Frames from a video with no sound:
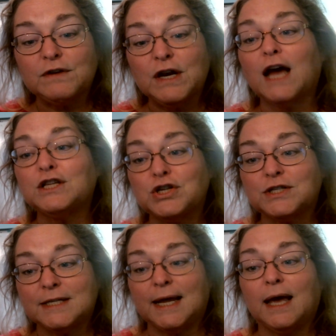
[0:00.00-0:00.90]
not
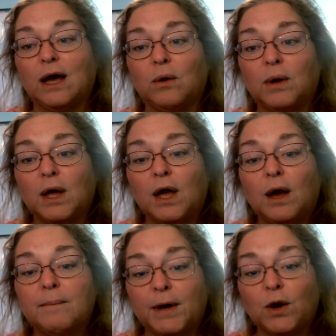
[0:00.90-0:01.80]
just now,
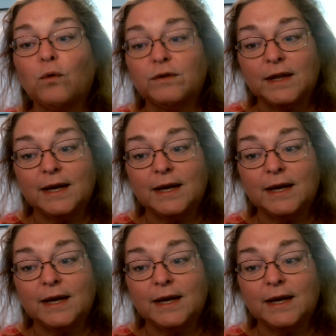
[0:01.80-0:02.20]
but over the